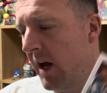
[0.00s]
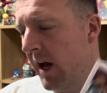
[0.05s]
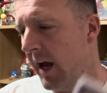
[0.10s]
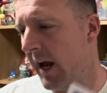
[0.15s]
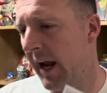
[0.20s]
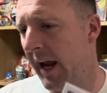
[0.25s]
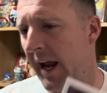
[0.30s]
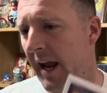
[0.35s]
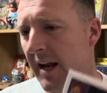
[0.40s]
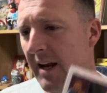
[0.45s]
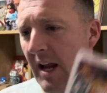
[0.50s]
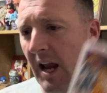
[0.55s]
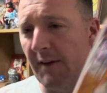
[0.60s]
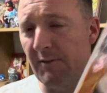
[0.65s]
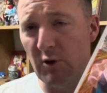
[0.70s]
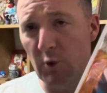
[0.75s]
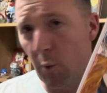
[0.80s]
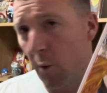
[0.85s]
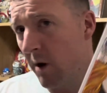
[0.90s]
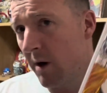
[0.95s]
And
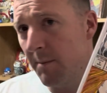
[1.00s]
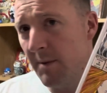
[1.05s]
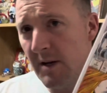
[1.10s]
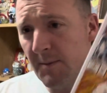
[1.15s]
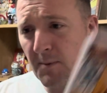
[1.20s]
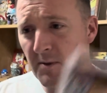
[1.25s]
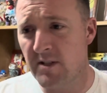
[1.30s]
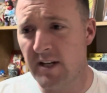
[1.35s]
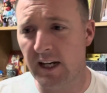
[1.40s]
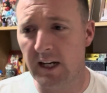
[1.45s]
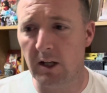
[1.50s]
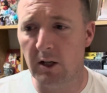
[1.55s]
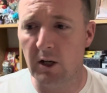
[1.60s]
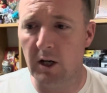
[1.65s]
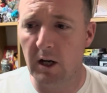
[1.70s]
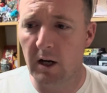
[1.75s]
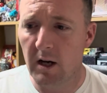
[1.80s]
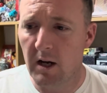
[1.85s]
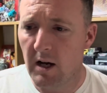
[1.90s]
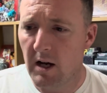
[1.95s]
if you want to be
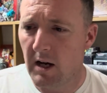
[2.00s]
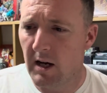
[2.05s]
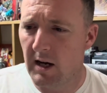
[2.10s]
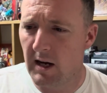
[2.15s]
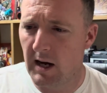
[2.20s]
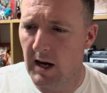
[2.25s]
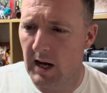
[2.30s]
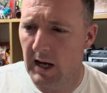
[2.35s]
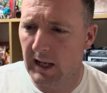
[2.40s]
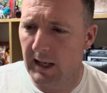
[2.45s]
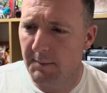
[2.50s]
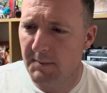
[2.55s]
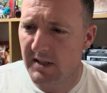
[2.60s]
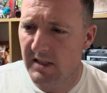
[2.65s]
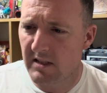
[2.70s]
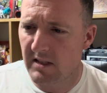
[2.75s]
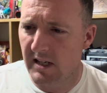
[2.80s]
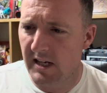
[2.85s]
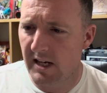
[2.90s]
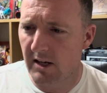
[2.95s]
particular, let me
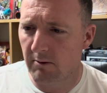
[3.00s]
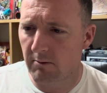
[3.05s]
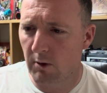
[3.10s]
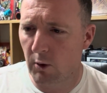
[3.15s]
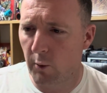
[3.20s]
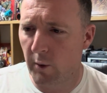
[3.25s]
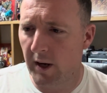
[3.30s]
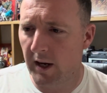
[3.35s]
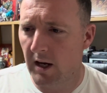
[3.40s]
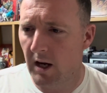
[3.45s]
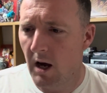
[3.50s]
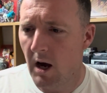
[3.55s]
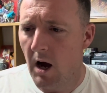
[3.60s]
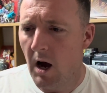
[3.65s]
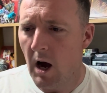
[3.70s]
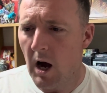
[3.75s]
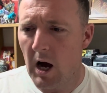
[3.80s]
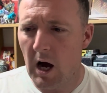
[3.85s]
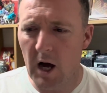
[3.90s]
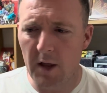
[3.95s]
see here real quick.
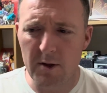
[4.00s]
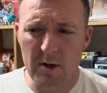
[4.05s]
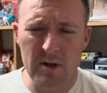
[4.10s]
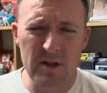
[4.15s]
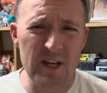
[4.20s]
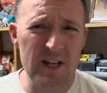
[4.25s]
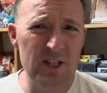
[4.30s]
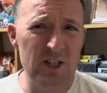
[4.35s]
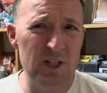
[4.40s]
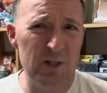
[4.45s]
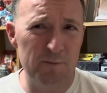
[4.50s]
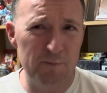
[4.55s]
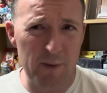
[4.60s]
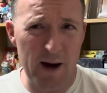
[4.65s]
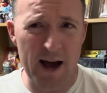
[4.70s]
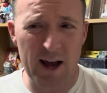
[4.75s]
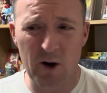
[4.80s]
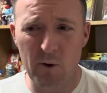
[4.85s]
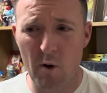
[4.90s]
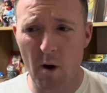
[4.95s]
Other than
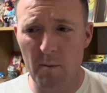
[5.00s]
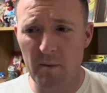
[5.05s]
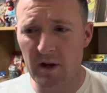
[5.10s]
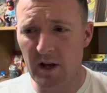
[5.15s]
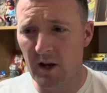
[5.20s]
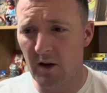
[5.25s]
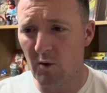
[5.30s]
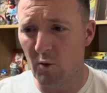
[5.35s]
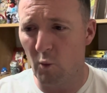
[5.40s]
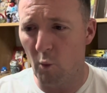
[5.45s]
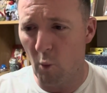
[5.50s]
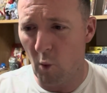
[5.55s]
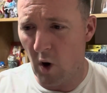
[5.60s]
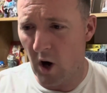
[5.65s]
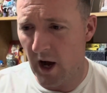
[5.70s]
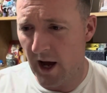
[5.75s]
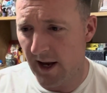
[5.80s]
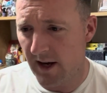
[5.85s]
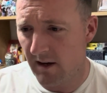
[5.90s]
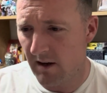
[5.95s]
Spider-Woman
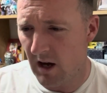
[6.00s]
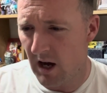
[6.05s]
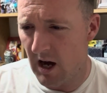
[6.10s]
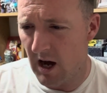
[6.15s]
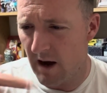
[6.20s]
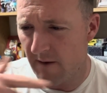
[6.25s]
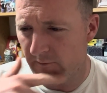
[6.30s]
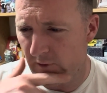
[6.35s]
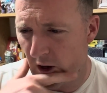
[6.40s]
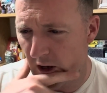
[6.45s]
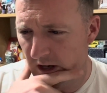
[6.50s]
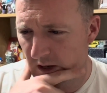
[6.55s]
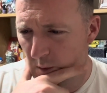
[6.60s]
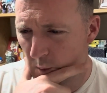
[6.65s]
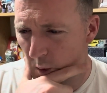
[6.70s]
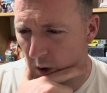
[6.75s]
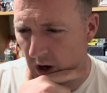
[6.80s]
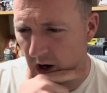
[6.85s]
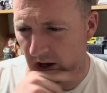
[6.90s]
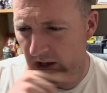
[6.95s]
1, Volume
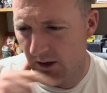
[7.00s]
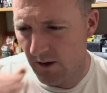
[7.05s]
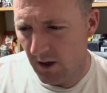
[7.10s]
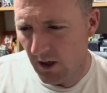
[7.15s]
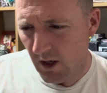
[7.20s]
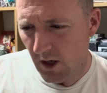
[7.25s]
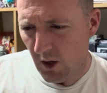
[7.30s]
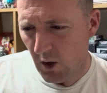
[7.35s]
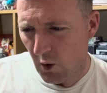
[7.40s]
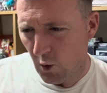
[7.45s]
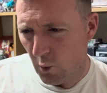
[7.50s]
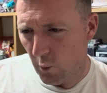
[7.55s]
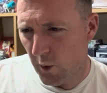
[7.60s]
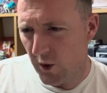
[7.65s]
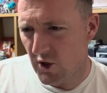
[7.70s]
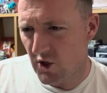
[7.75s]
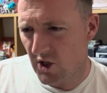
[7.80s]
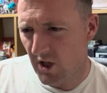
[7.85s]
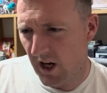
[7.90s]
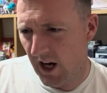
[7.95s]
1,
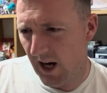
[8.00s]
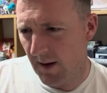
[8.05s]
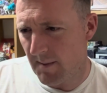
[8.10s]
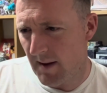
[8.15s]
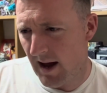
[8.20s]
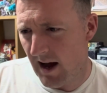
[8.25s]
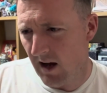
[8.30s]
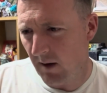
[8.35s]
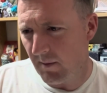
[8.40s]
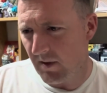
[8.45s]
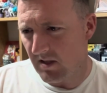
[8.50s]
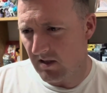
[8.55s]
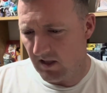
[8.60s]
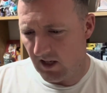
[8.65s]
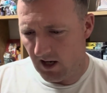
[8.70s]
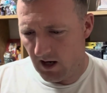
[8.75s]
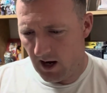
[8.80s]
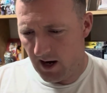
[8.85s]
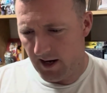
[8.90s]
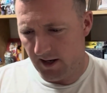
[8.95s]
which came out, let me
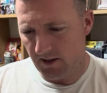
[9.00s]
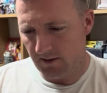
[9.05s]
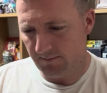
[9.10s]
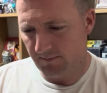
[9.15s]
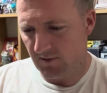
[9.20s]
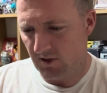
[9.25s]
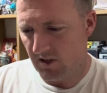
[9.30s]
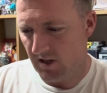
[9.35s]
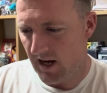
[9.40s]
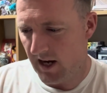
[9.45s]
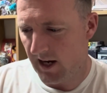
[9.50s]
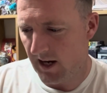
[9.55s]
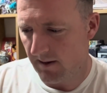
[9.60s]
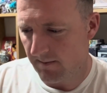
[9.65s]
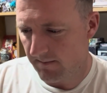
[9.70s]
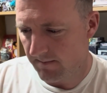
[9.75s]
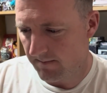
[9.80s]
see. Dang it.